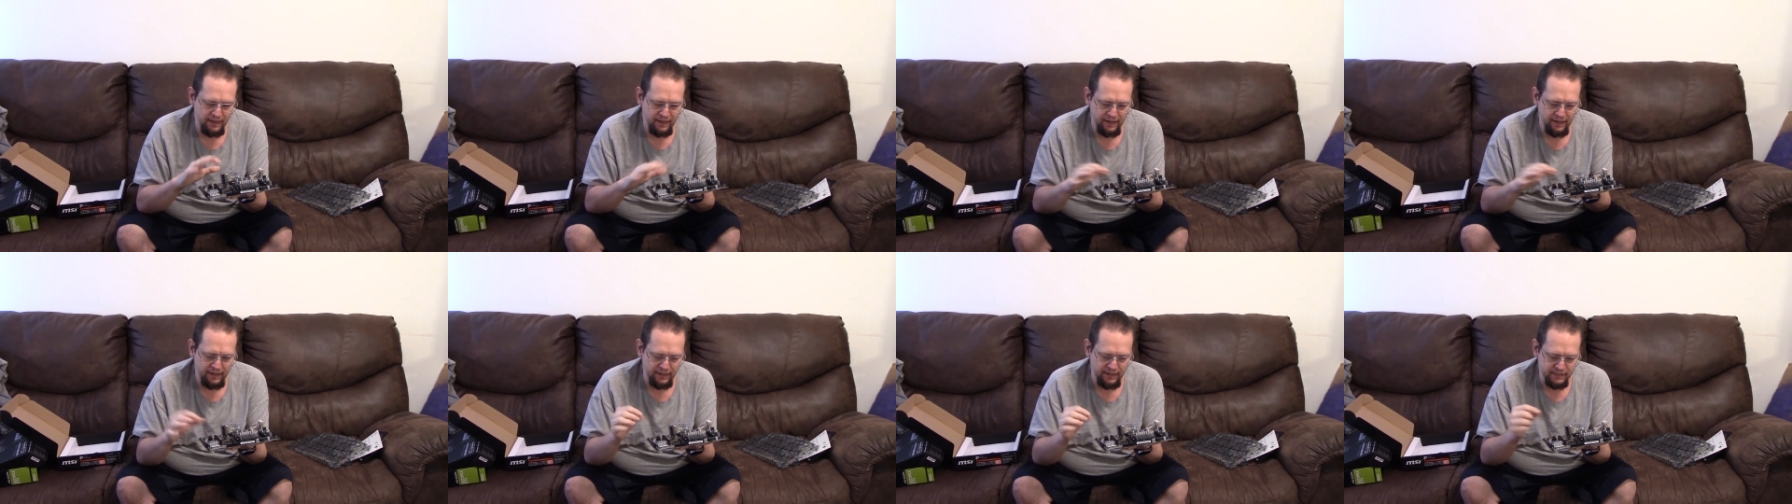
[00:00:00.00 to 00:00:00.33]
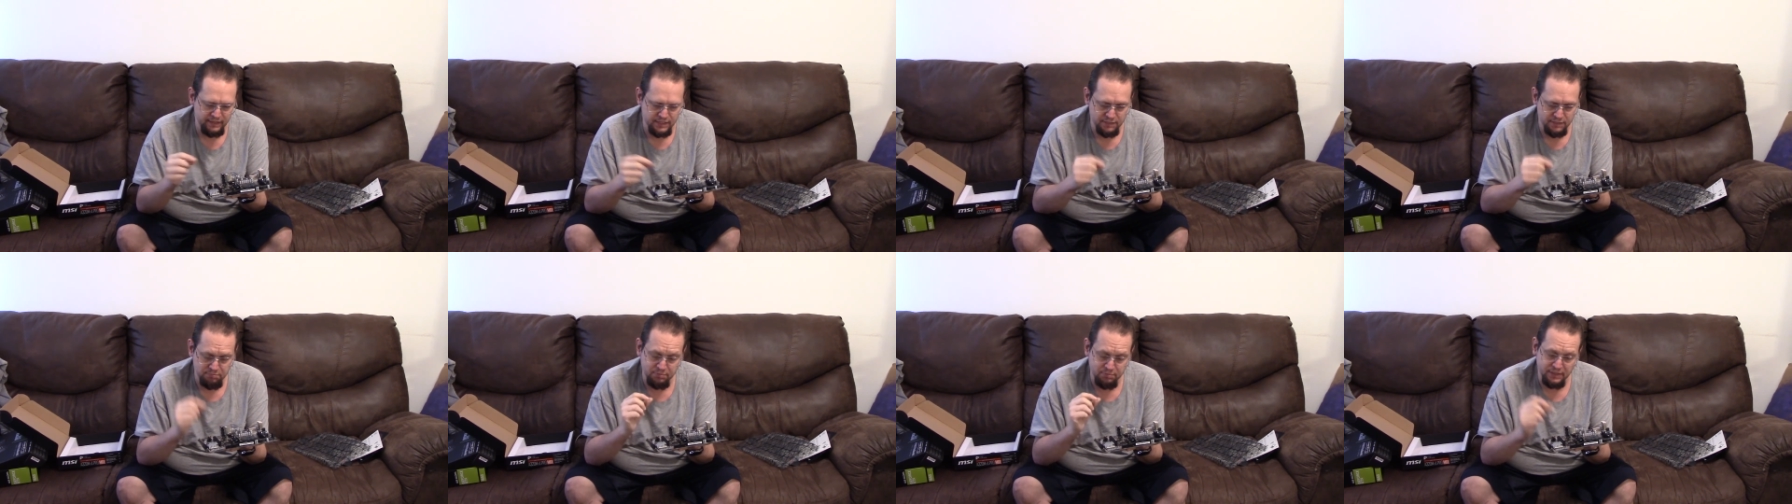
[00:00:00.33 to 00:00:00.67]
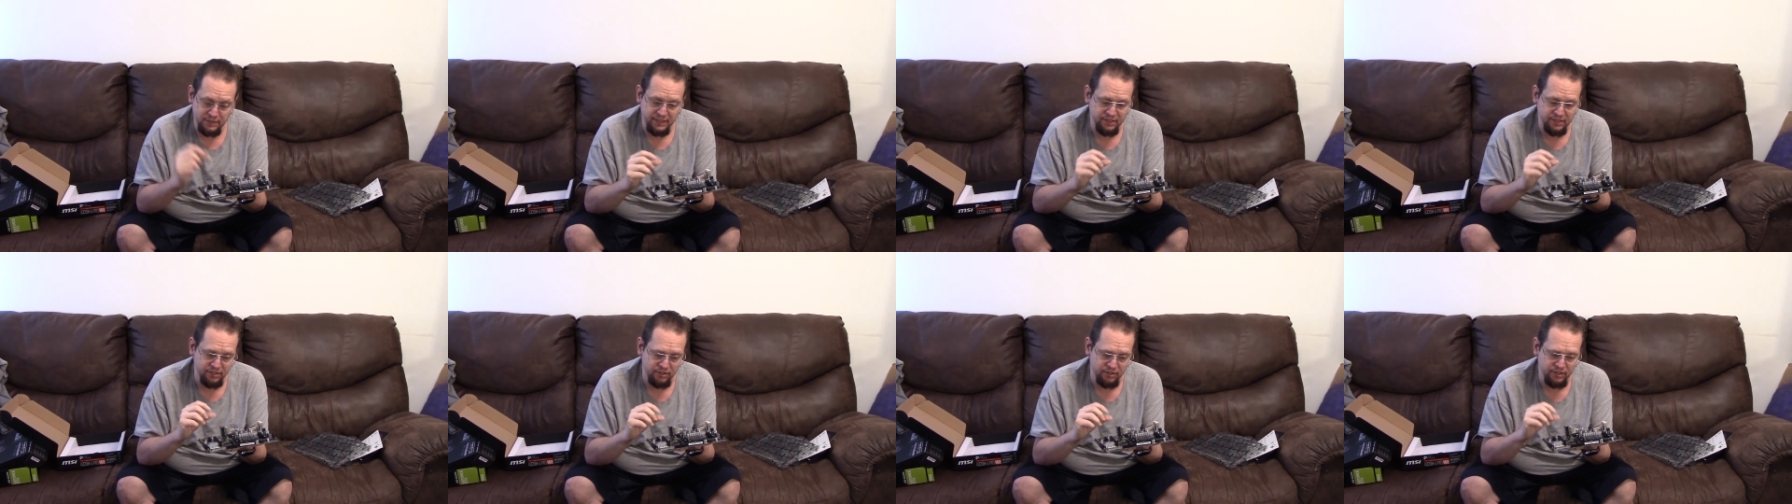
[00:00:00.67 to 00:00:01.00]
a
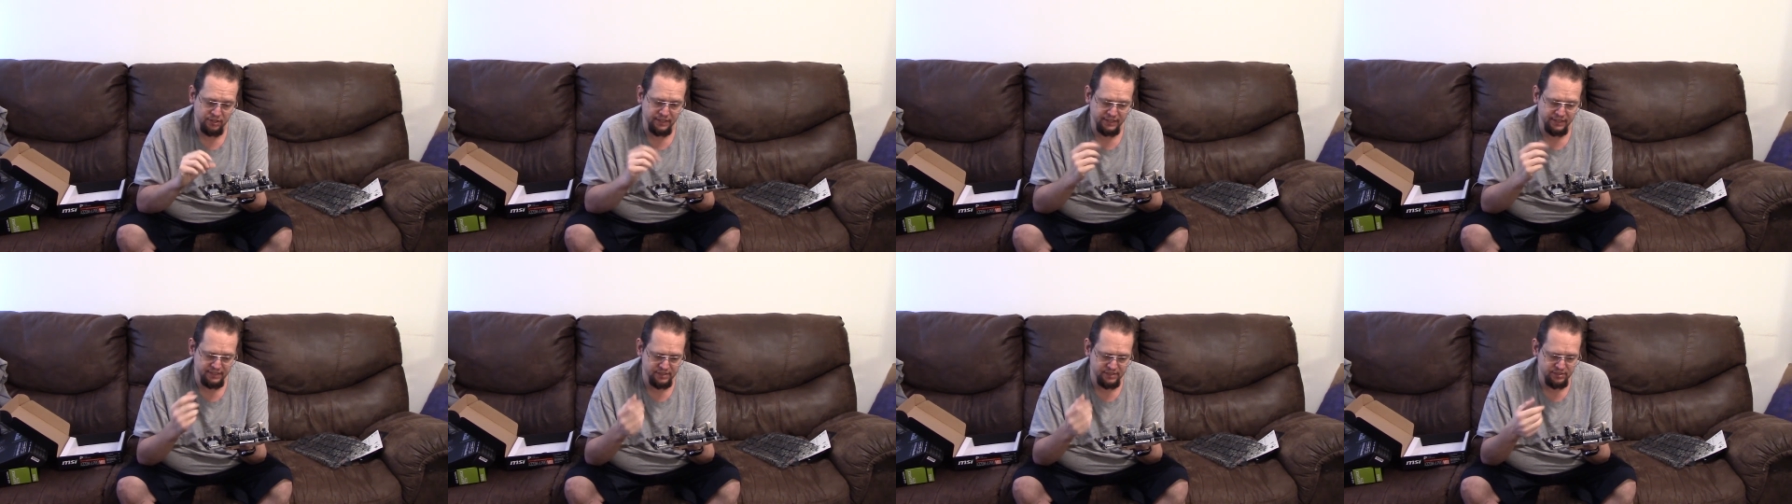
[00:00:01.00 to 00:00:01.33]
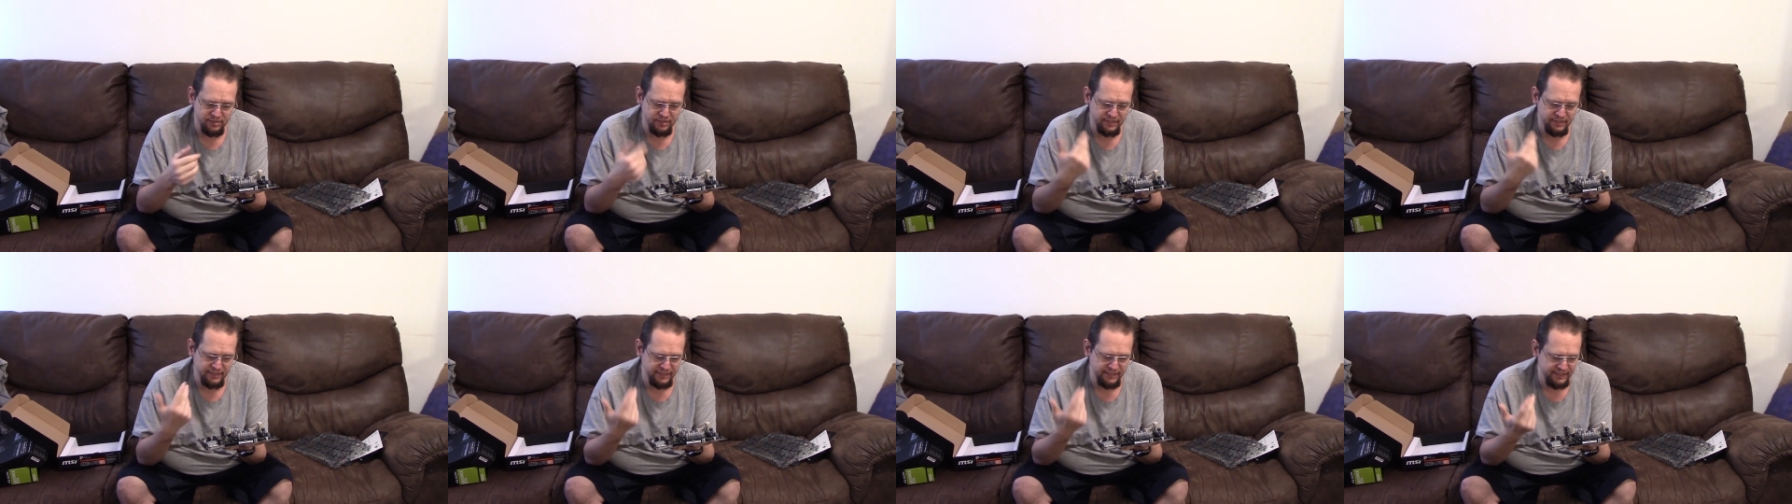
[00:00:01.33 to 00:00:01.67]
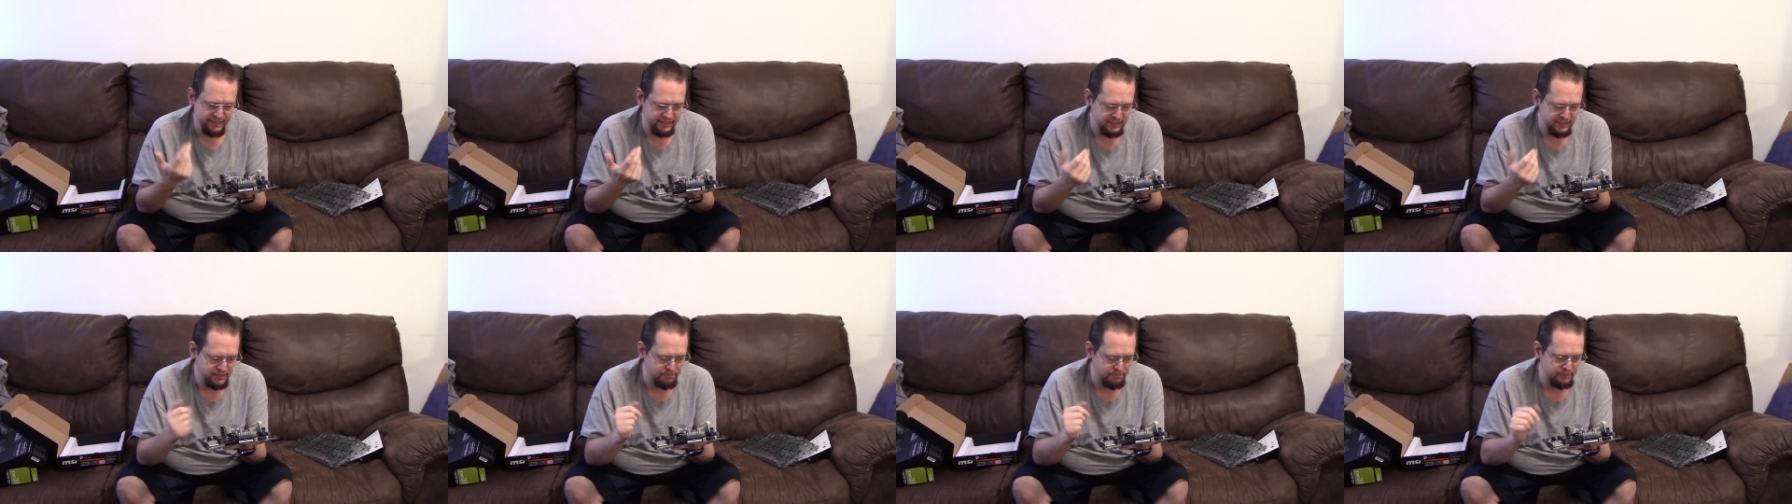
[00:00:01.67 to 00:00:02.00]
splitter on it so that it
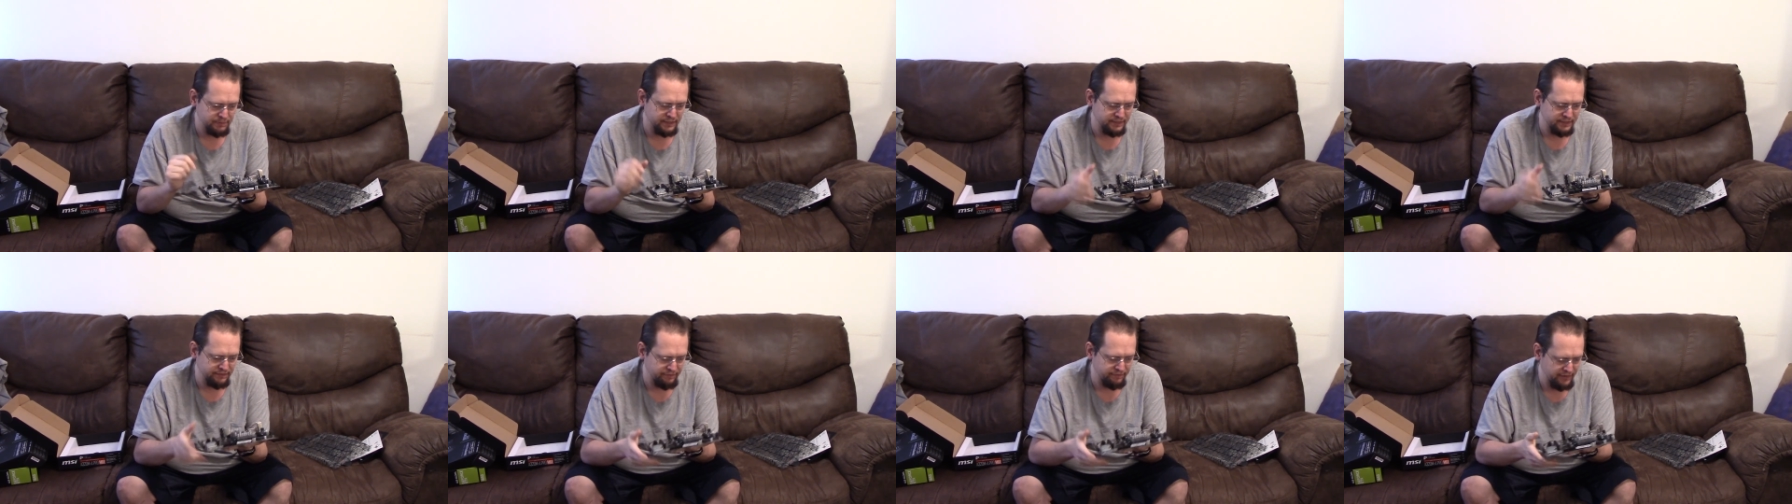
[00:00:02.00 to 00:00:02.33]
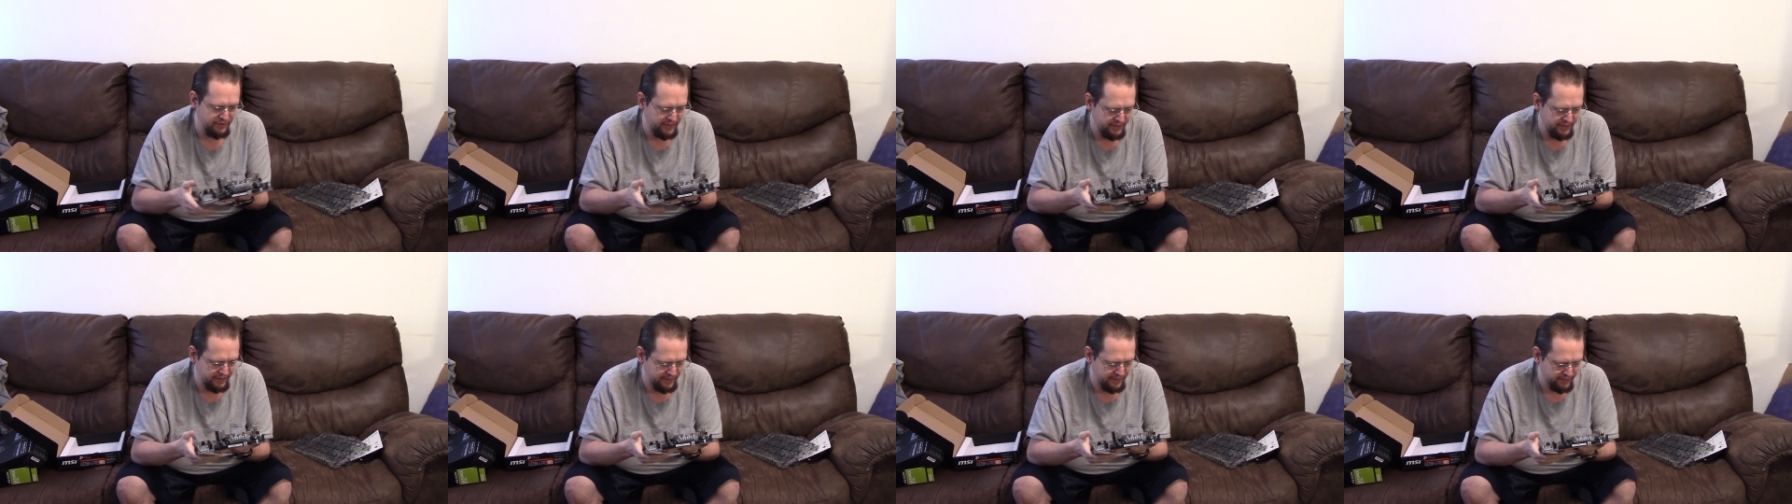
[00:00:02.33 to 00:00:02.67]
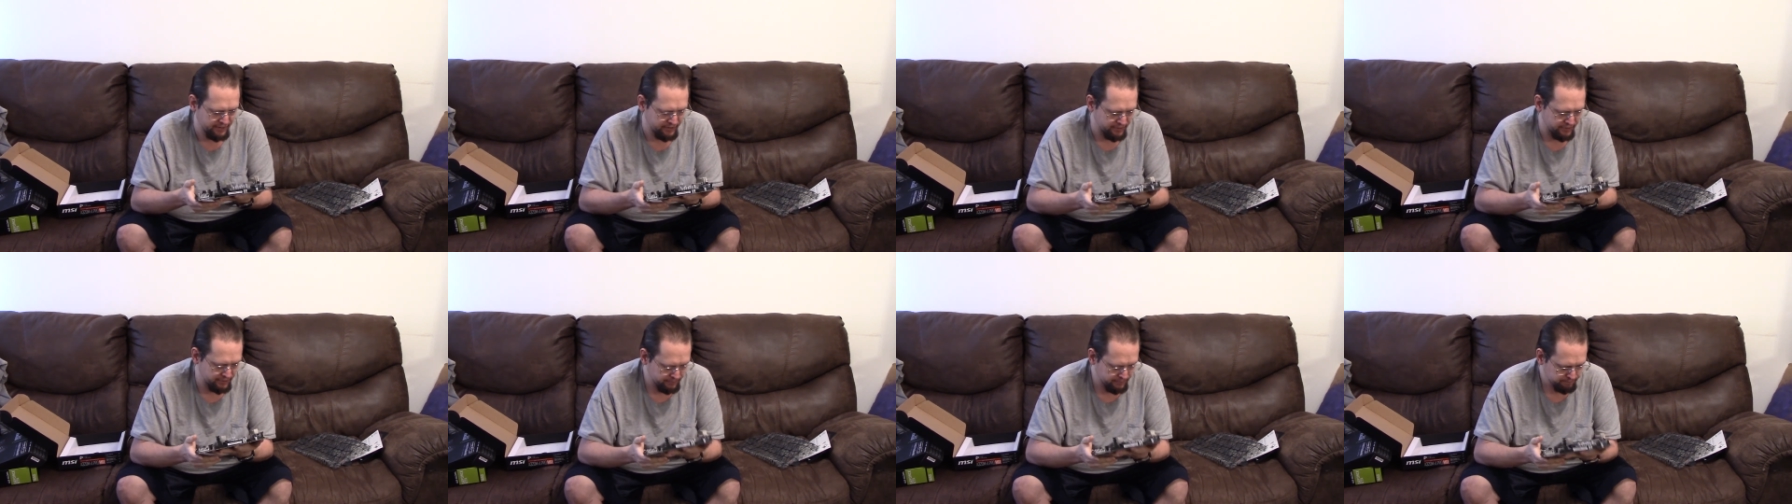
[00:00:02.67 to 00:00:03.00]
can split the fan
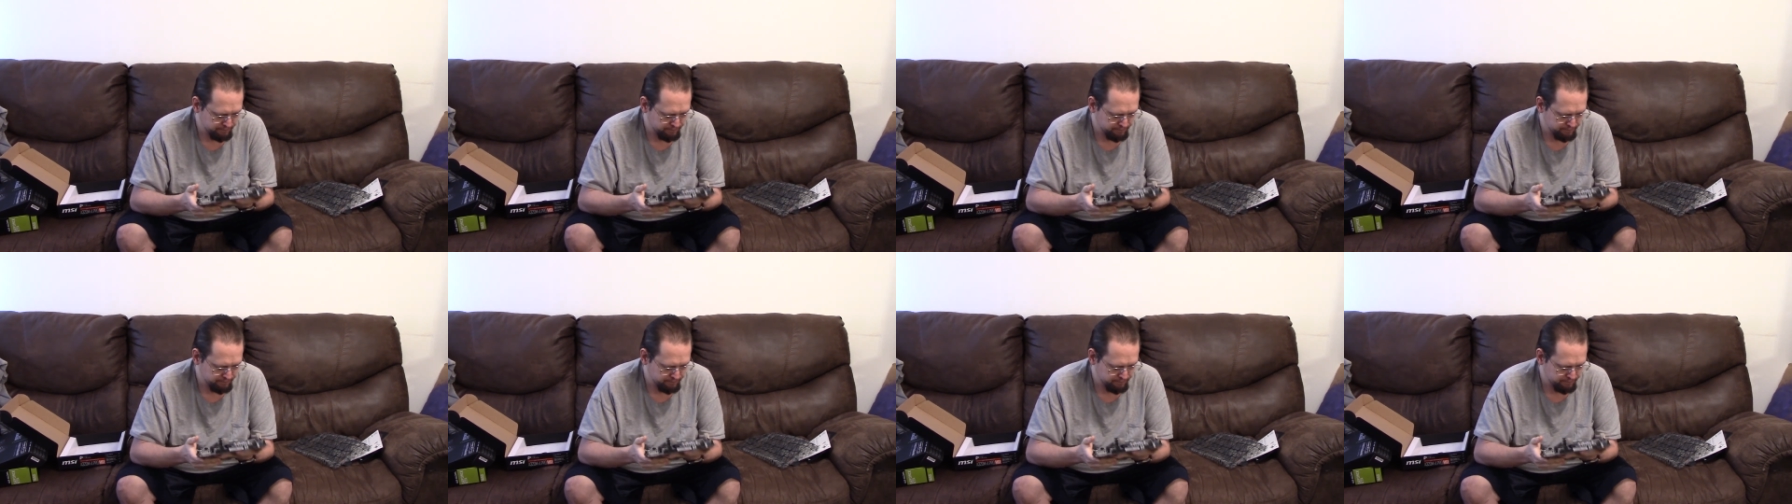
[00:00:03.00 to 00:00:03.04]
header.